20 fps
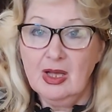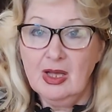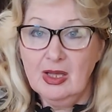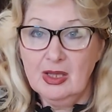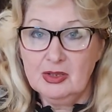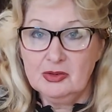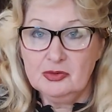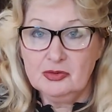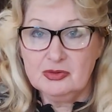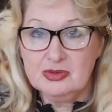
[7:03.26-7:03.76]

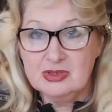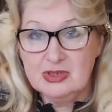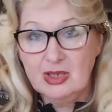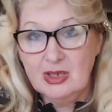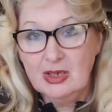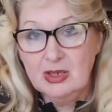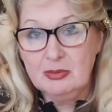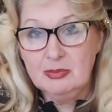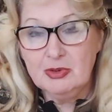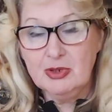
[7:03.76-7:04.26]
and to
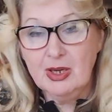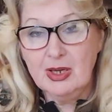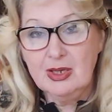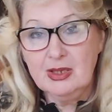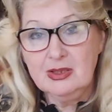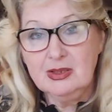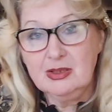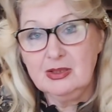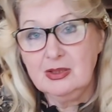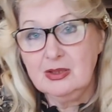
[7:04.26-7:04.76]

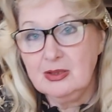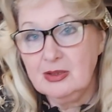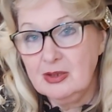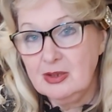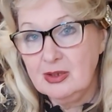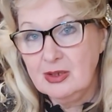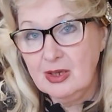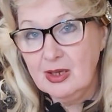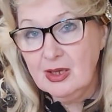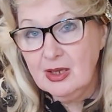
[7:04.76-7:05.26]
celebrate.
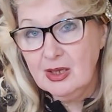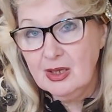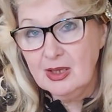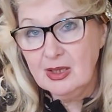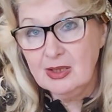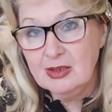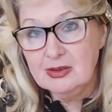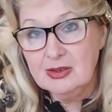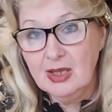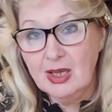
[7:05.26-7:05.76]

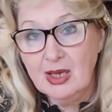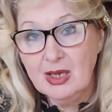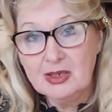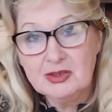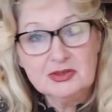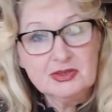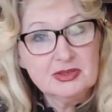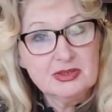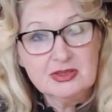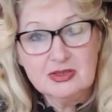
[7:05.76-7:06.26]
And
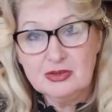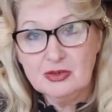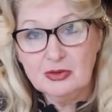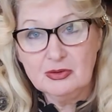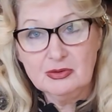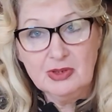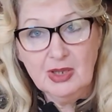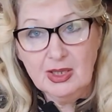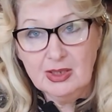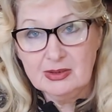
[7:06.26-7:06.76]
I just
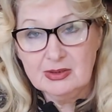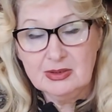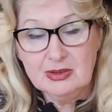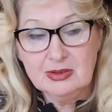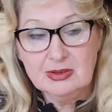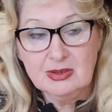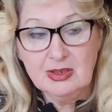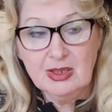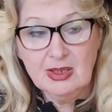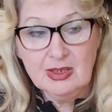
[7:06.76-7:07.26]
saw
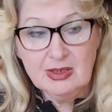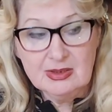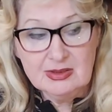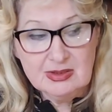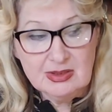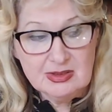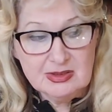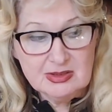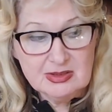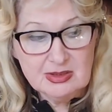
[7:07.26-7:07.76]
that as
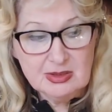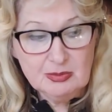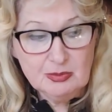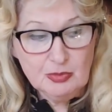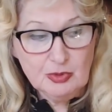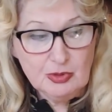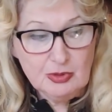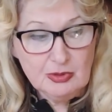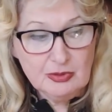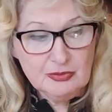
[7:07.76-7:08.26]
a
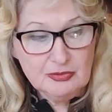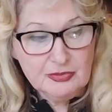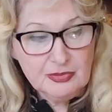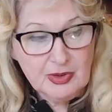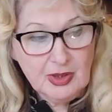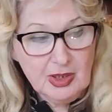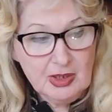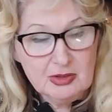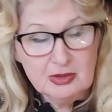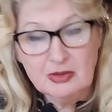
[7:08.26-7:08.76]
symbol
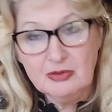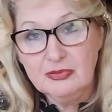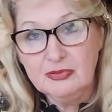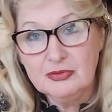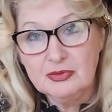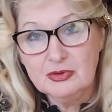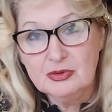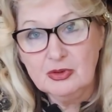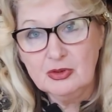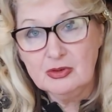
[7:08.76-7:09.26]
of kind of
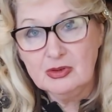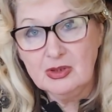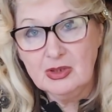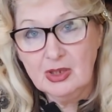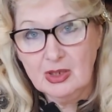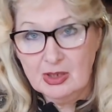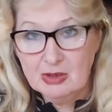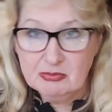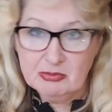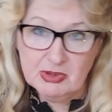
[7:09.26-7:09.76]
not,
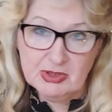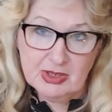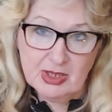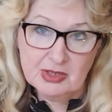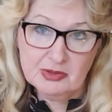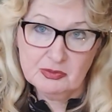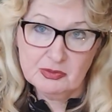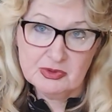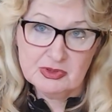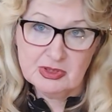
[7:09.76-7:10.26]
but
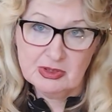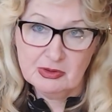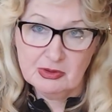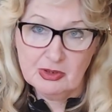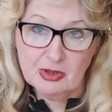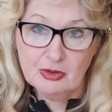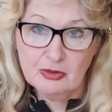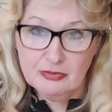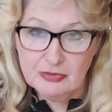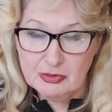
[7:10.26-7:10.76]
that was
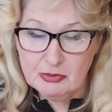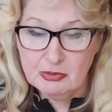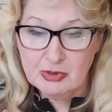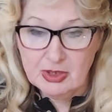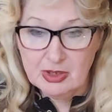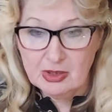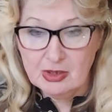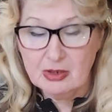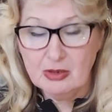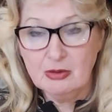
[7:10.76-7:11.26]
over a
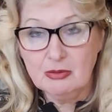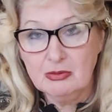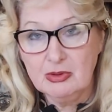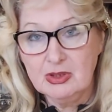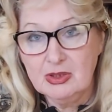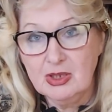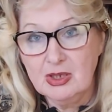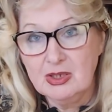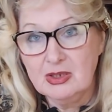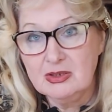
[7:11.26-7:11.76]
week ago
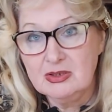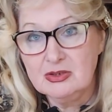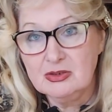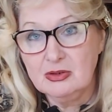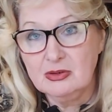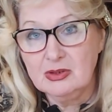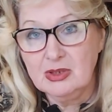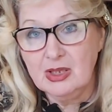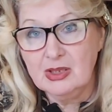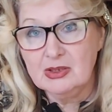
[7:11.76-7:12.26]
when I
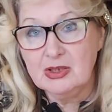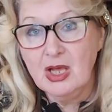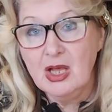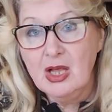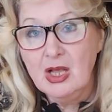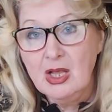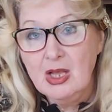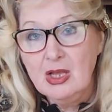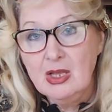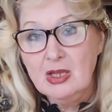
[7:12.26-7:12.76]
saw that.
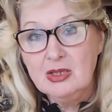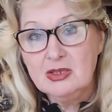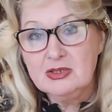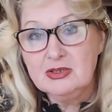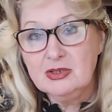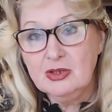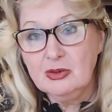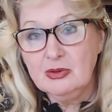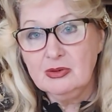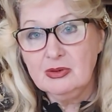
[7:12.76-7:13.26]

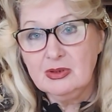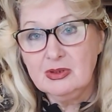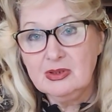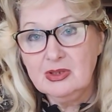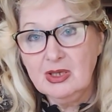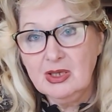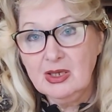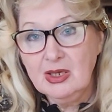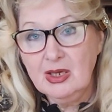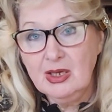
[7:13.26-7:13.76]
So
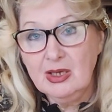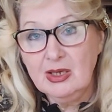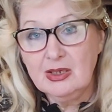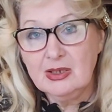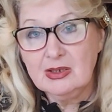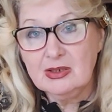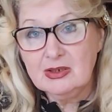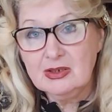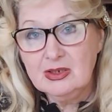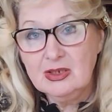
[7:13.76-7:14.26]
they are
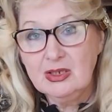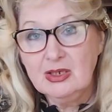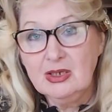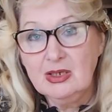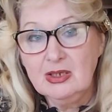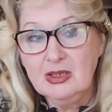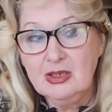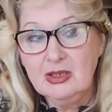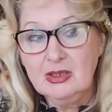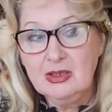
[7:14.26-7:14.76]

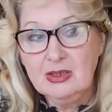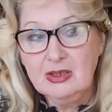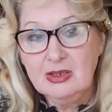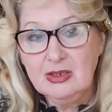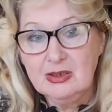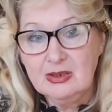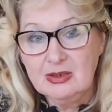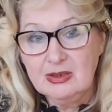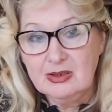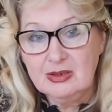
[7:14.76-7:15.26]
really
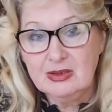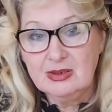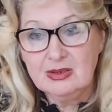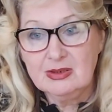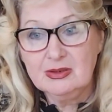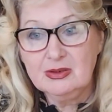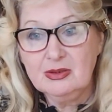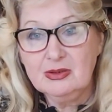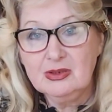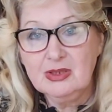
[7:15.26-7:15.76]

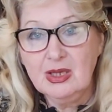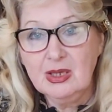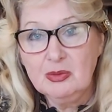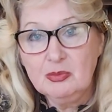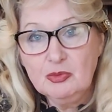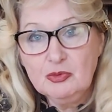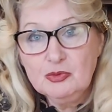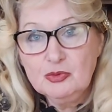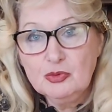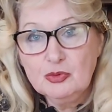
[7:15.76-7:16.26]
not
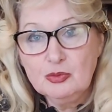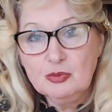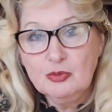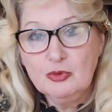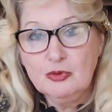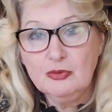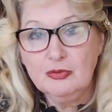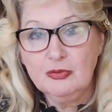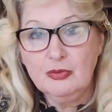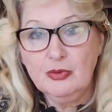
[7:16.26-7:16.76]
able to
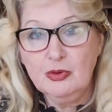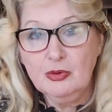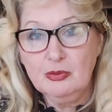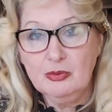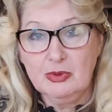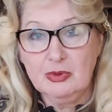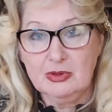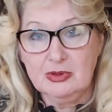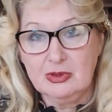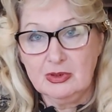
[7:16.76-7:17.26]
move
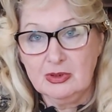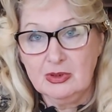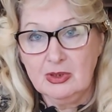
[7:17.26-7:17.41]
forward.